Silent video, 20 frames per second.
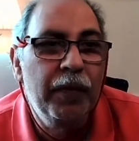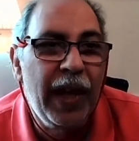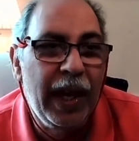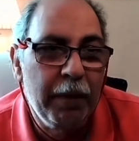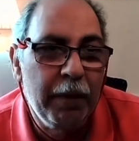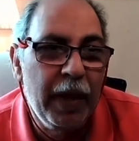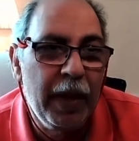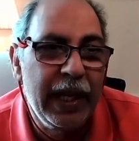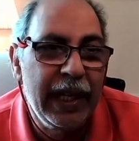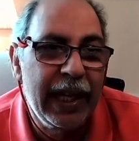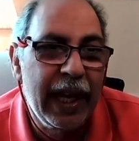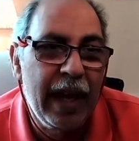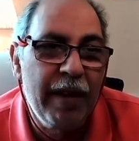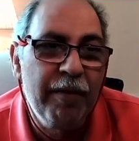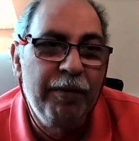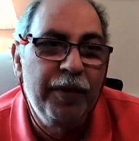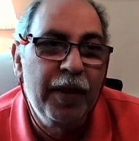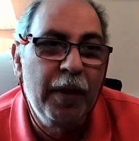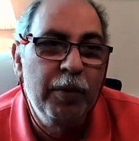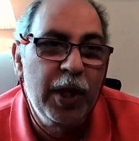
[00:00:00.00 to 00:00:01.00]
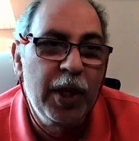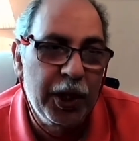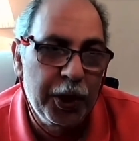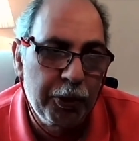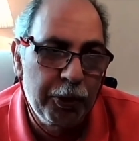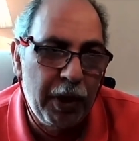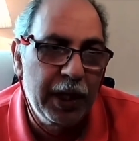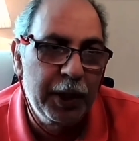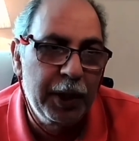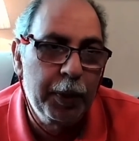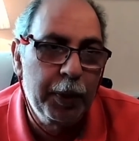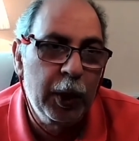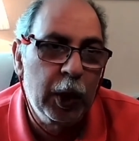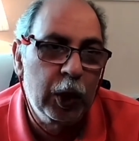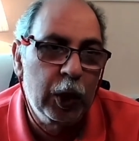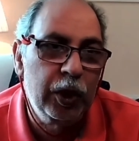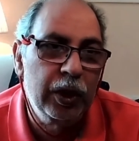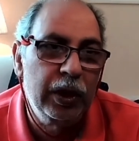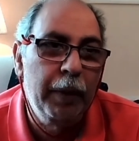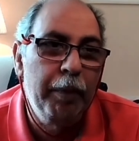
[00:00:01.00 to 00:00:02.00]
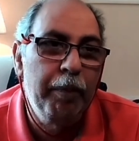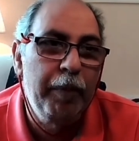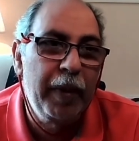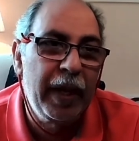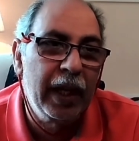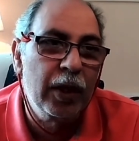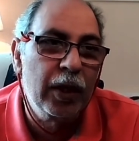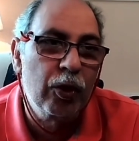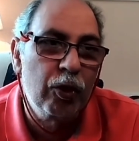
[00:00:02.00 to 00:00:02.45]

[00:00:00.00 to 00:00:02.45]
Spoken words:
That money came from Yash Raj Production, the biggest